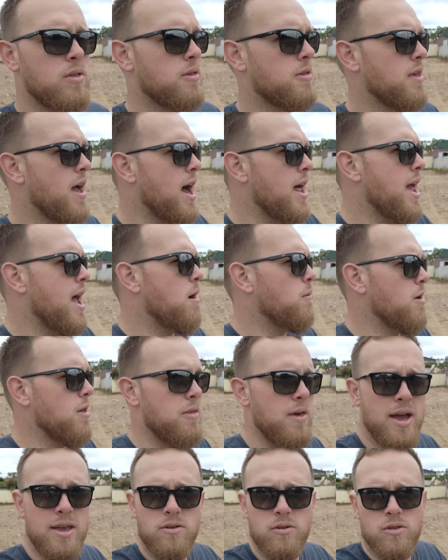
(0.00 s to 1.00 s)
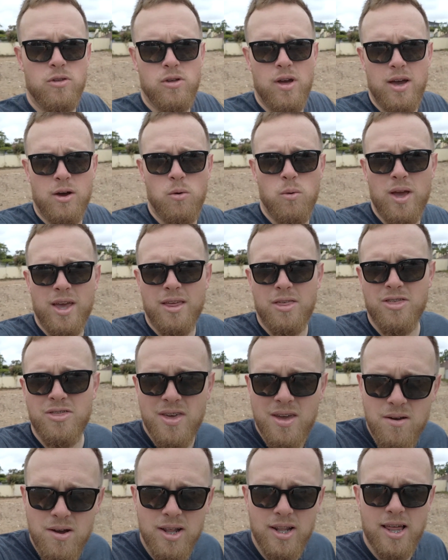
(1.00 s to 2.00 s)
To start out with just a quick
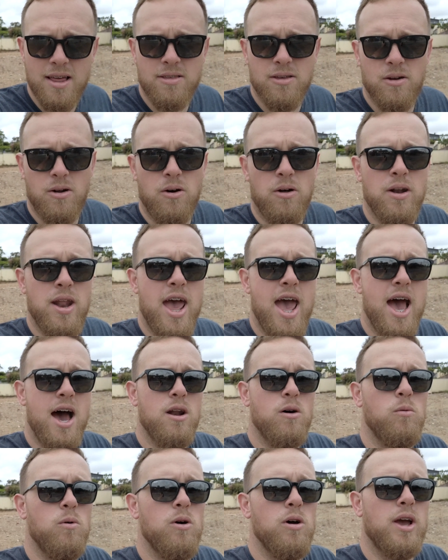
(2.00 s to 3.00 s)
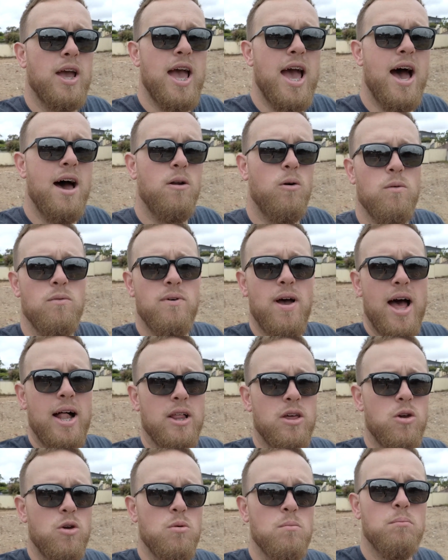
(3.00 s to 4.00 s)
theory lesson on how to work out or
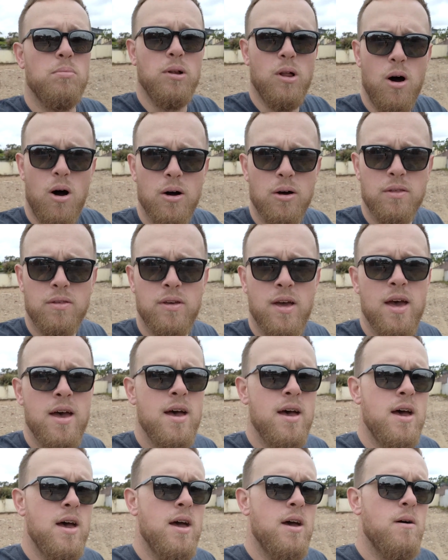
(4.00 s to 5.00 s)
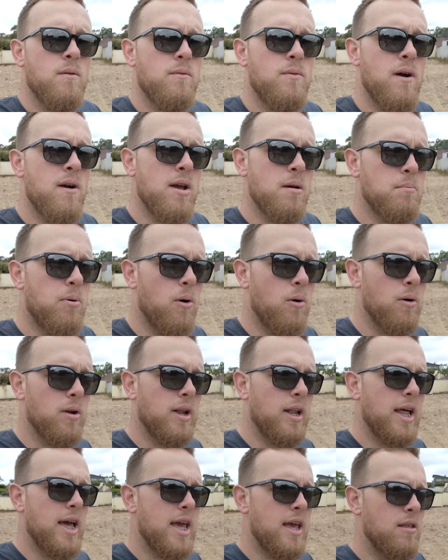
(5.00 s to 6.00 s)
value blocks. Very
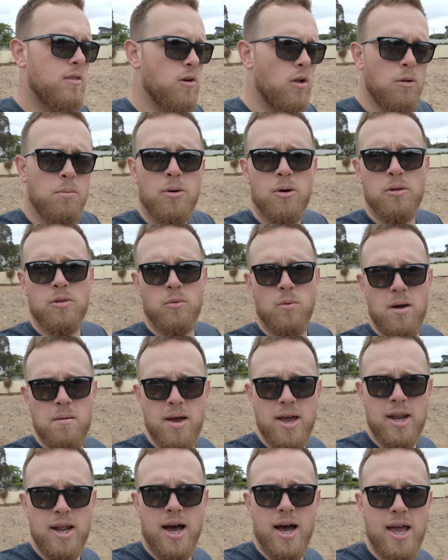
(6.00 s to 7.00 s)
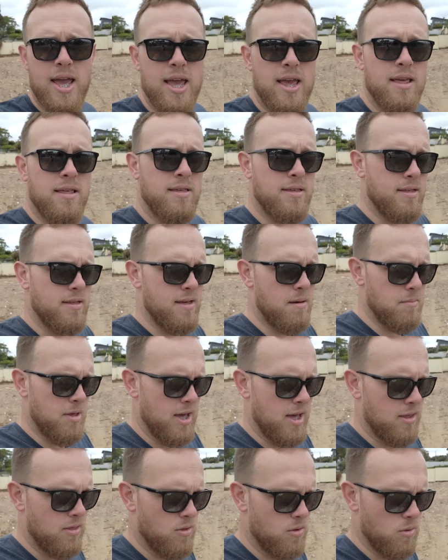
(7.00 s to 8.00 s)
importantly, dollar per square metre is
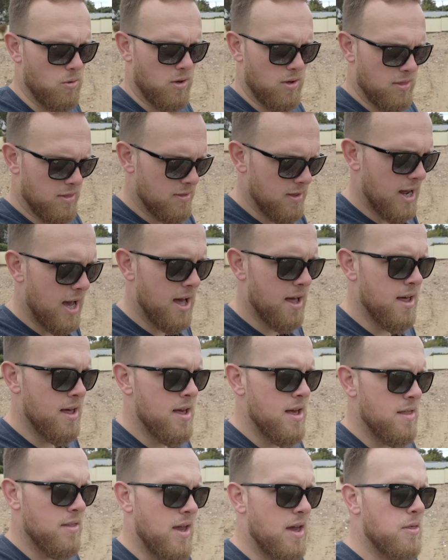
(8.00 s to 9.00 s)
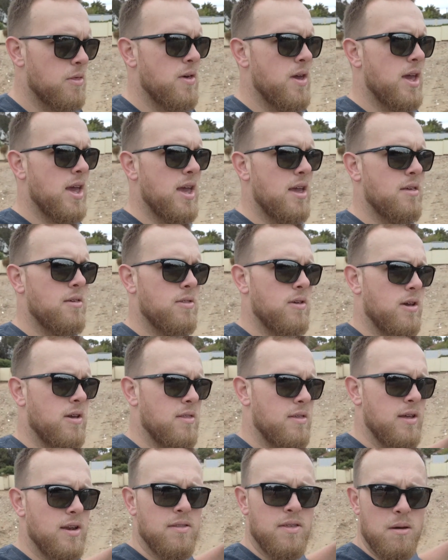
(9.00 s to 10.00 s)
something to consider. The other thing is to
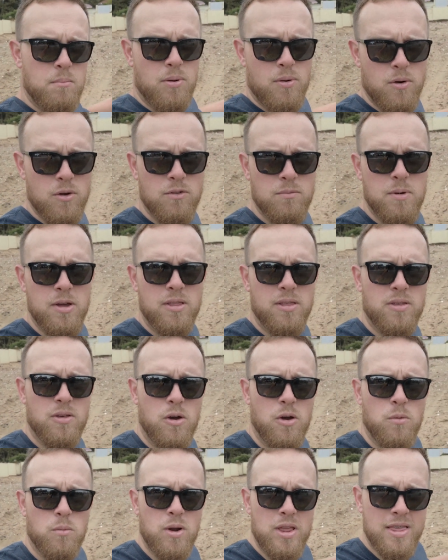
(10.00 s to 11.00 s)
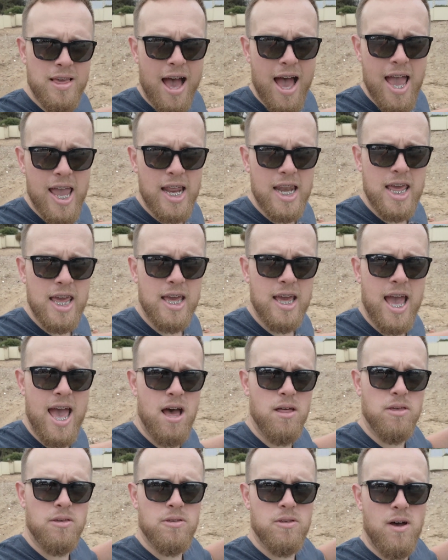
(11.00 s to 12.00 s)
consider the improvements, so retaining
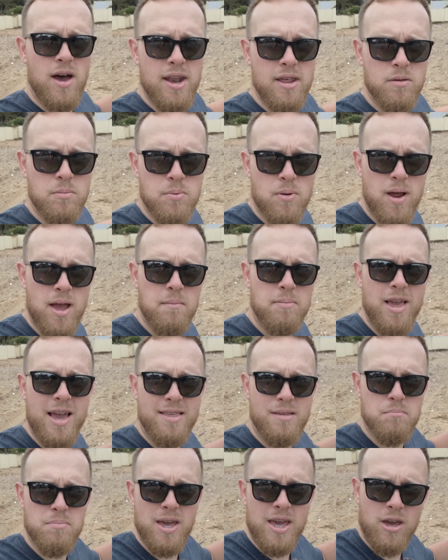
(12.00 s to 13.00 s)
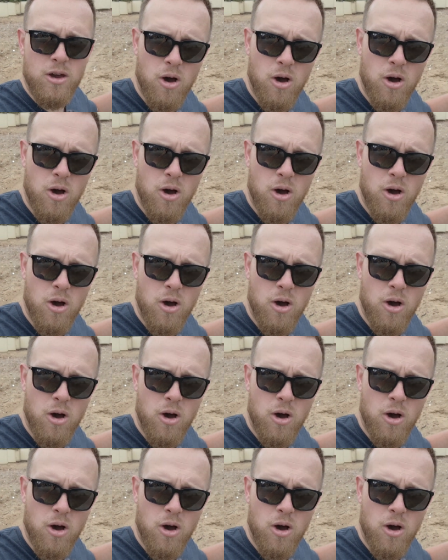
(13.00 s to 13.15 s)
how the site is prepped, has it been